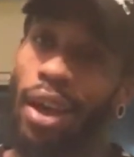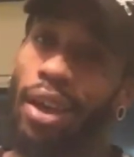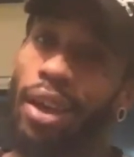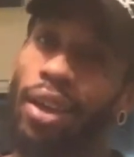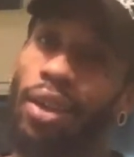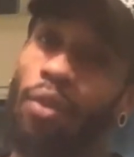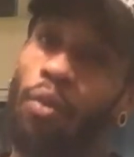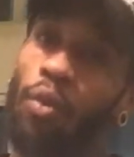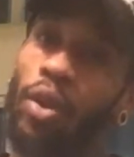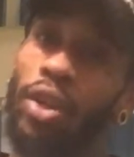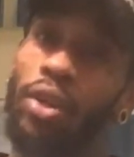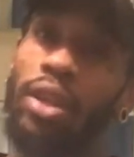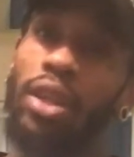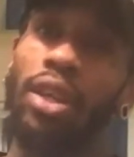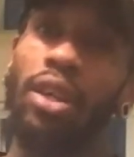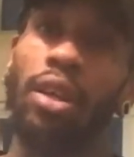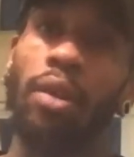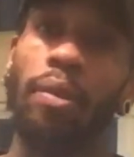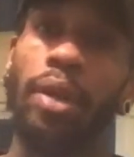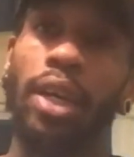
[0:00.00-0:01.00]
when you're dealing
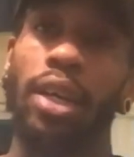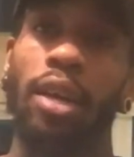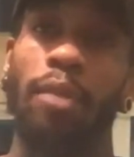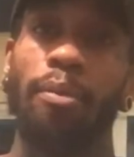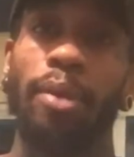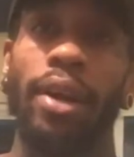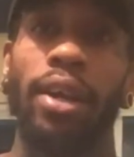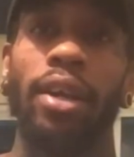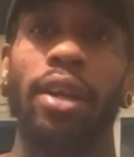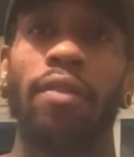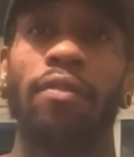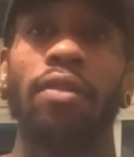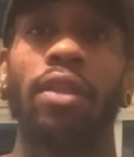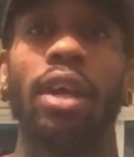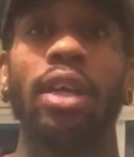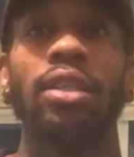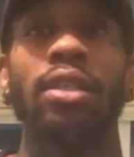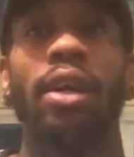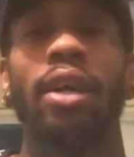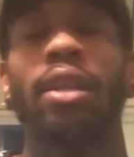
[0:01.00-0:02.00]
with competitive things
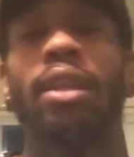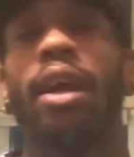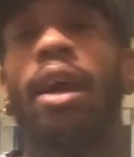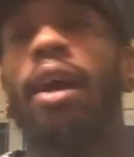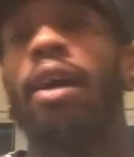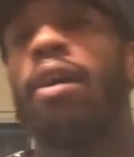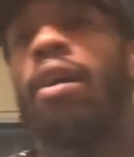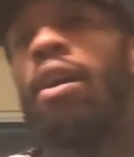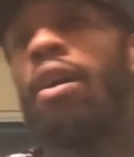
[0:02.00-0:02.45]
like that,